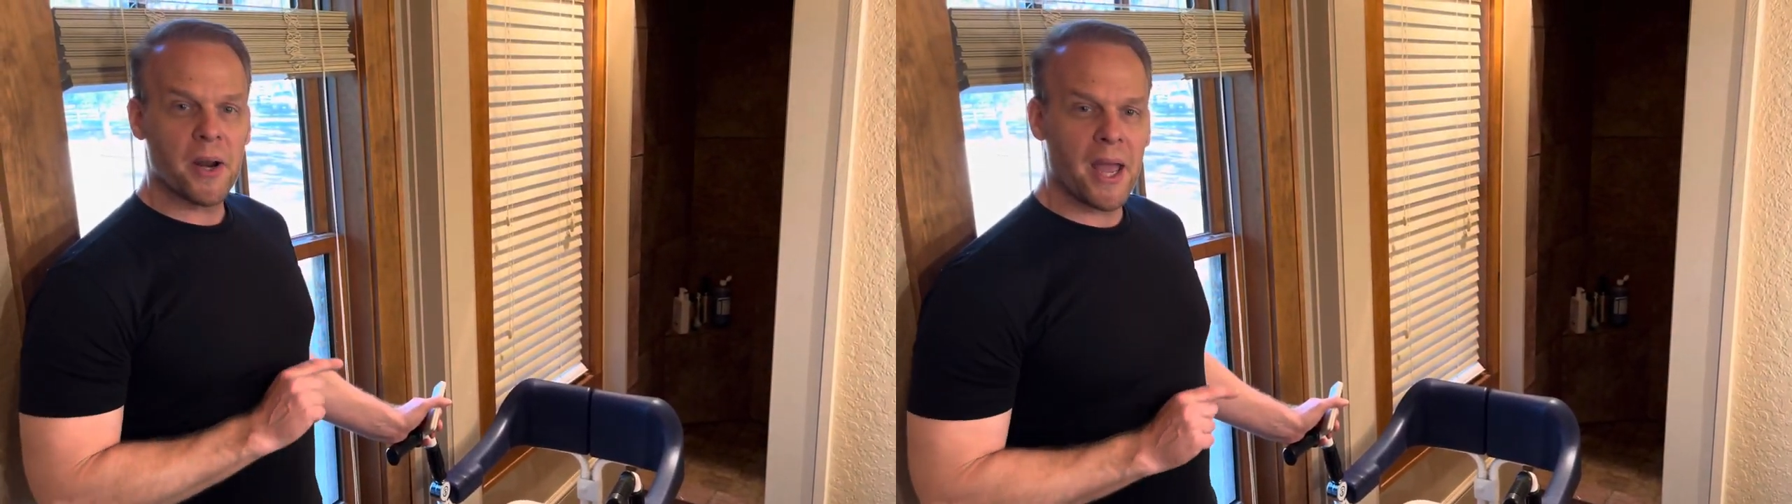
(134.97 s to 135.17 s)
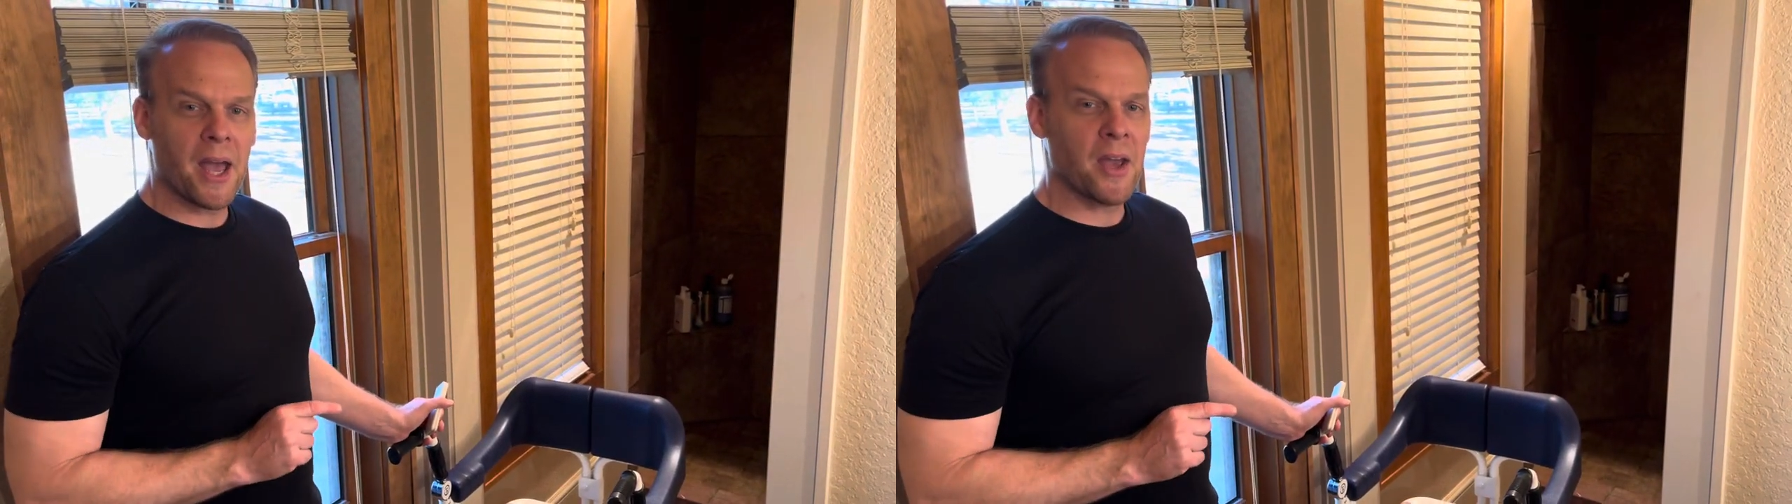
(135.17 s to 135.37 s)

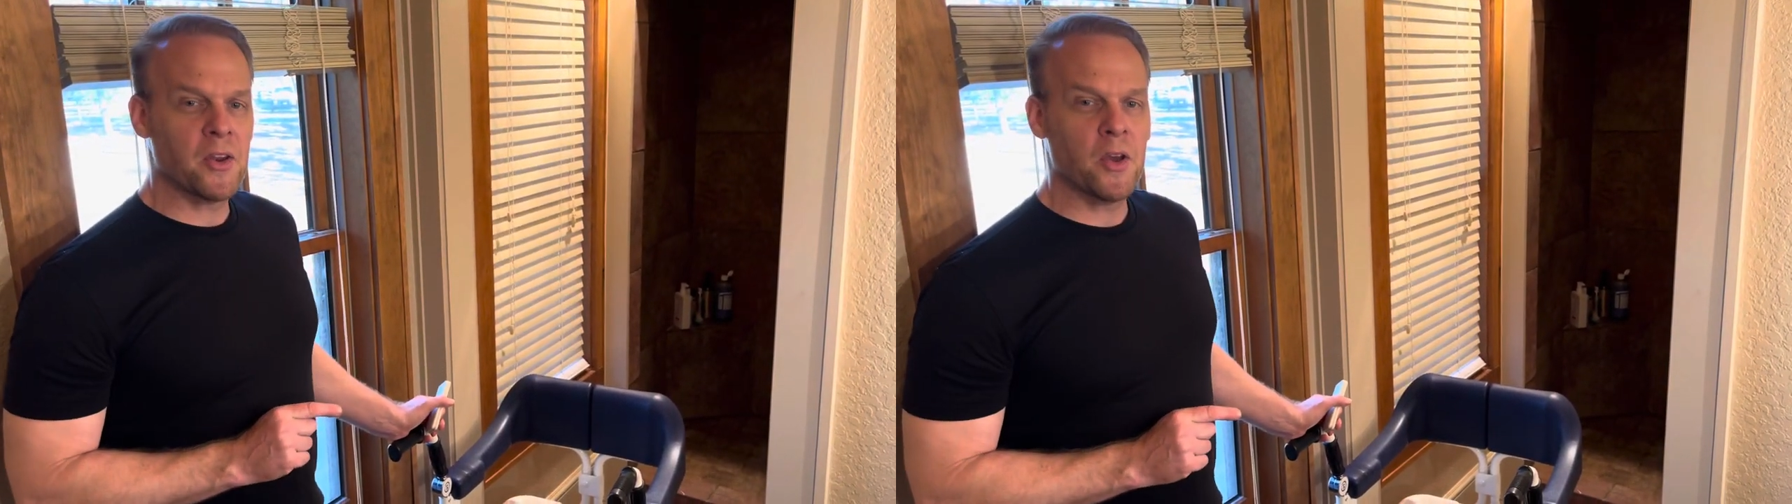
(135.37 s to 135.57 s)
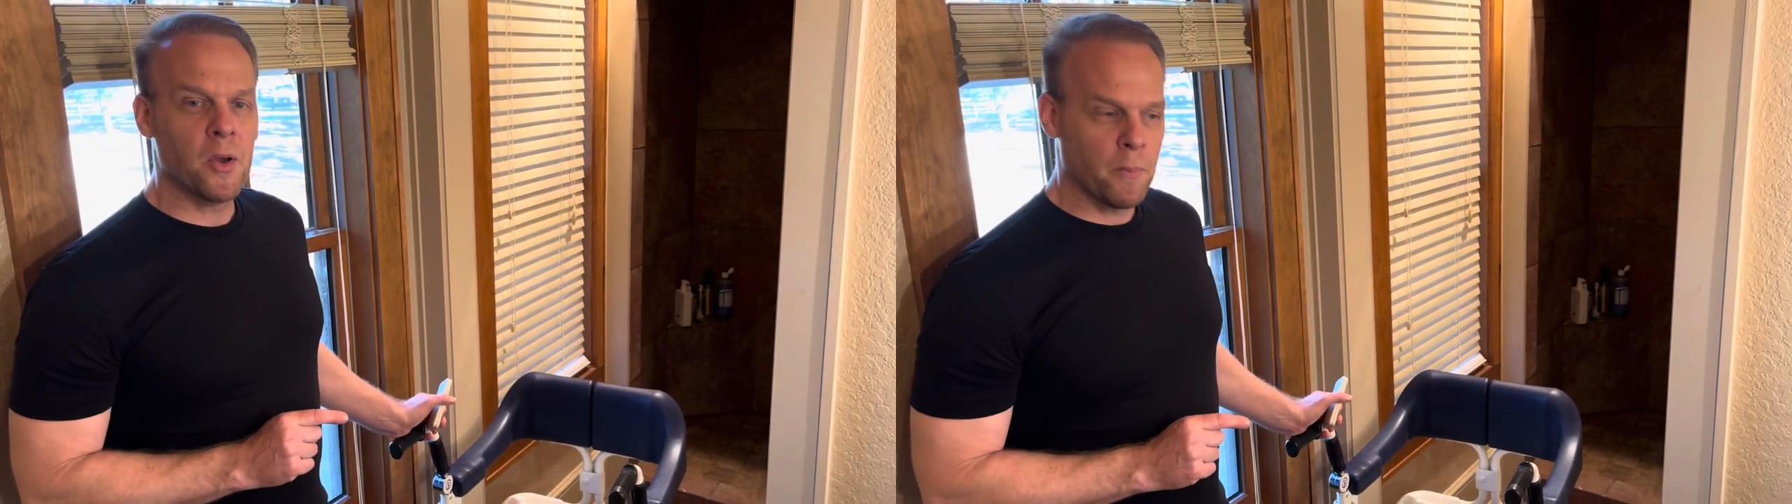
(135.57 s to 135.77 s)

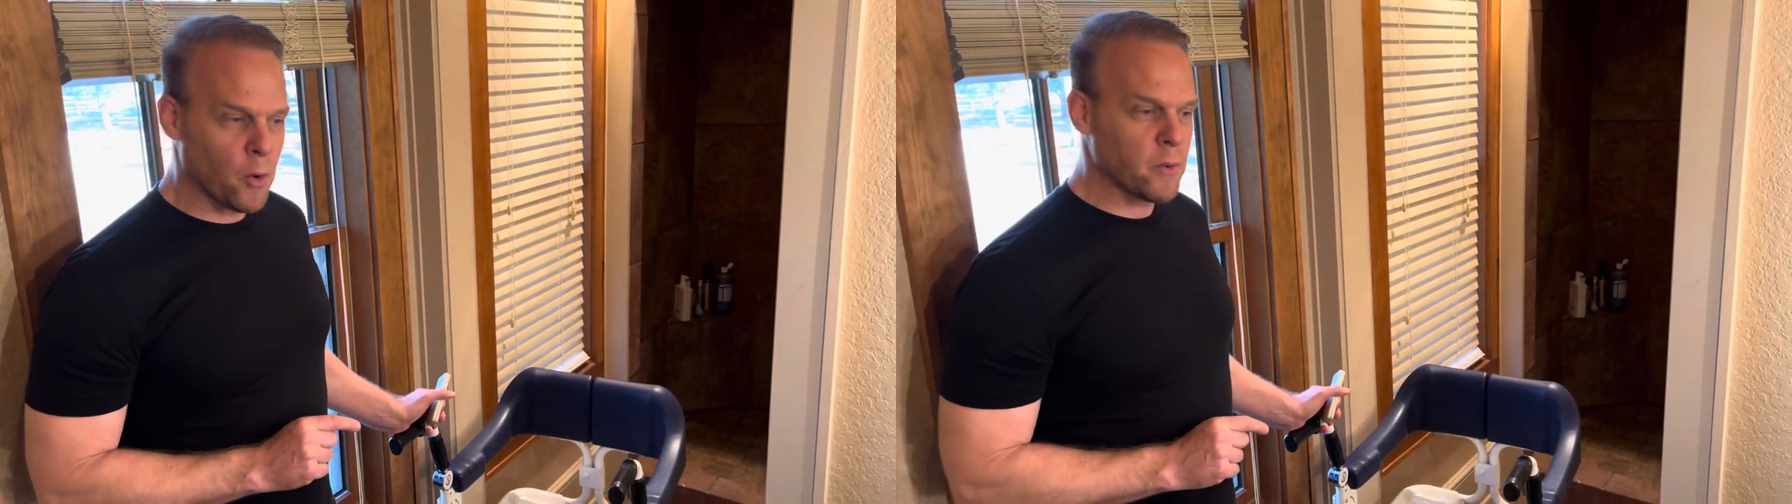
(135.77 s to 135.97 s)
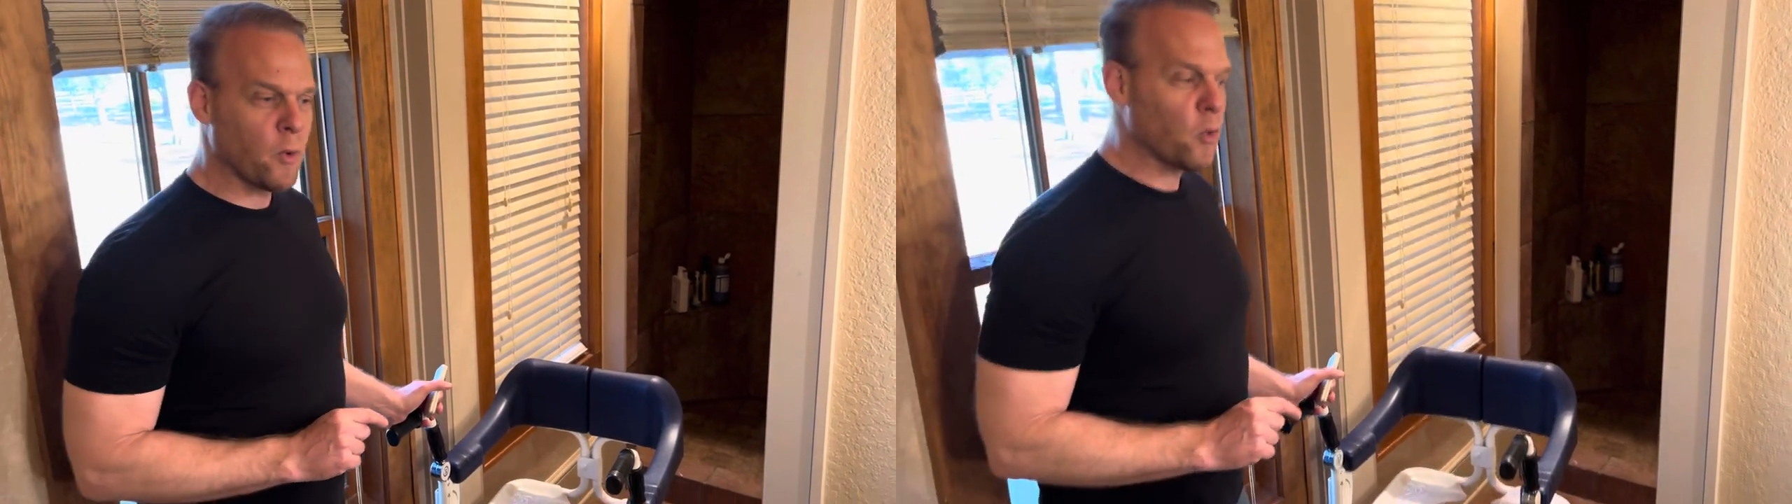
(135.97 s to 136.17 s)
and
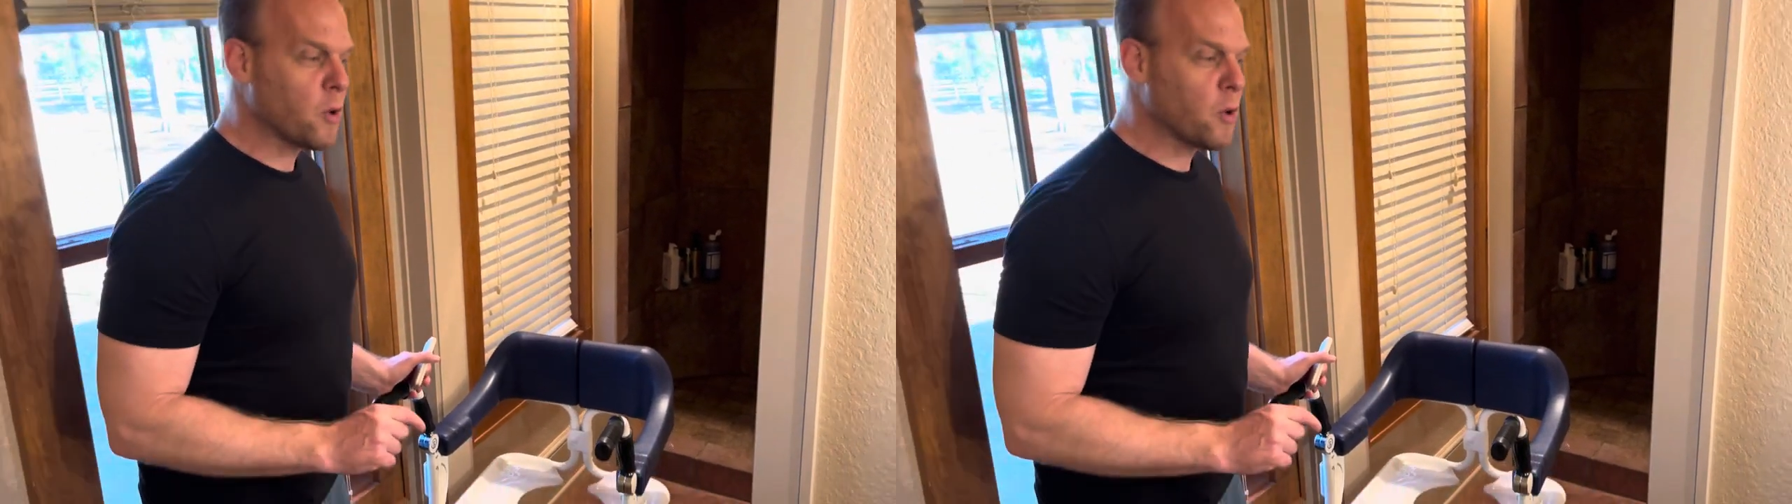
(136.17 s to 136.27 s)
portable